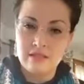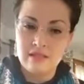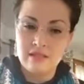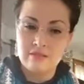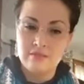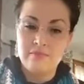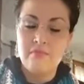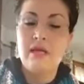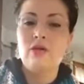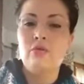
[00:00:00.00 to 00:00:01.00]
to
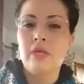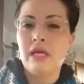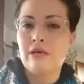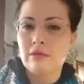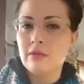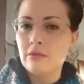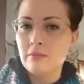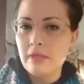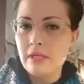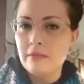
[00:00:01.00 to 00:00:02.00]
mellow me out a little
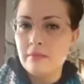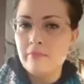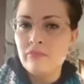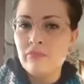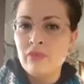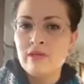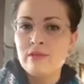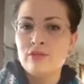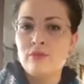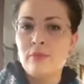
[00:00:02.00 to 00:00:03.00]
bit.
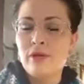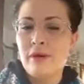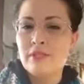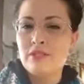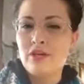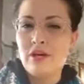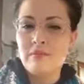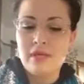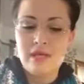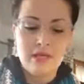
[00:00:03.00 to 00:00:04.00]
So my grandma taught
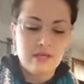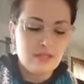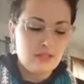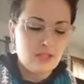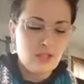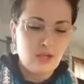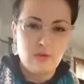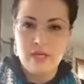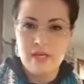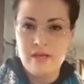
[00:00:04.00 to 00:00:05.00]
me
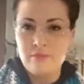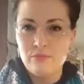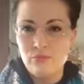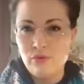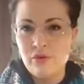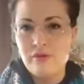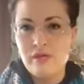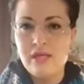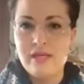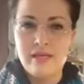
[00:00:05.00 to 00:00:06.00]
sewing and
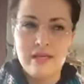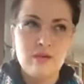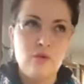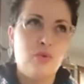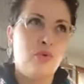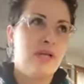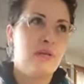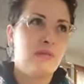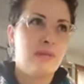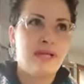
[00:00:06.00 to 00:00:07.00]
embroidery and needlepoint,
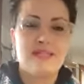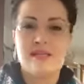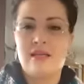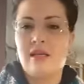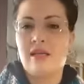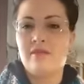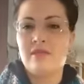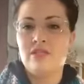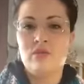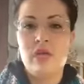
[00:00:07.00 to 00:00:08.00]
plastic
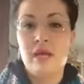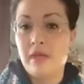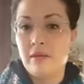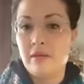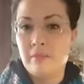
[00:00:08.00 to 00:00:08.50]
canvas, you name it.